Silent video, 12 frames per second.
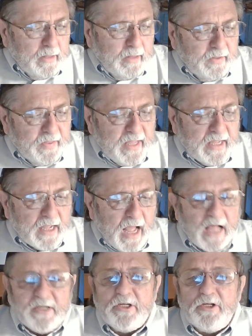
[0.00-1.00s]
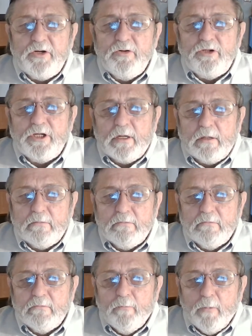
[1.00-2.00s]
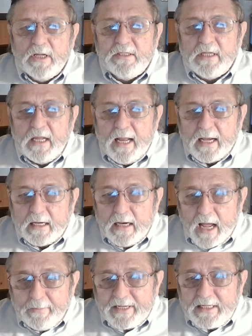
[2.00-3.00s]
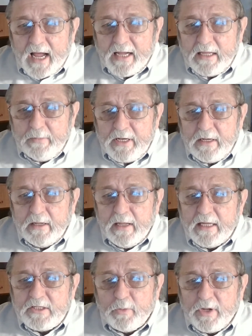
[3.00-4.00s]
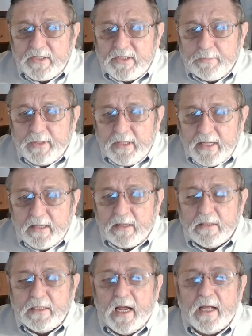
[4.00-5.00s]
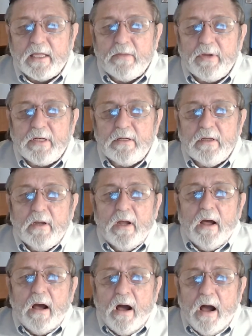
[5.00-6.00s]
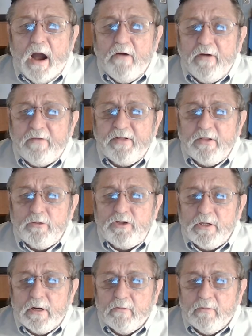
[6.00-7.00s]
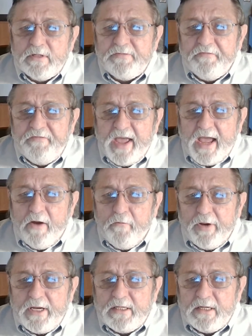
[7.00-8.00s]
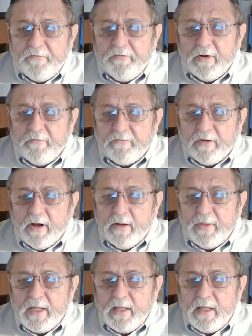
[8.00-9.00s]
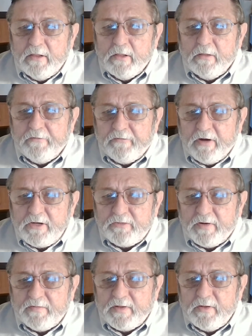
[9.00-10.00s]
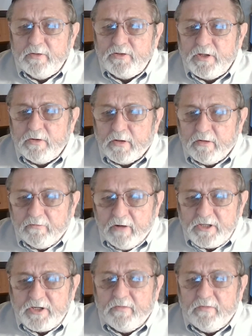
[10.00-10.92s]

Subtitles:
The Constitution was an economic document as well as a political document. Our revolution was very different from either the French Revolution or the Russian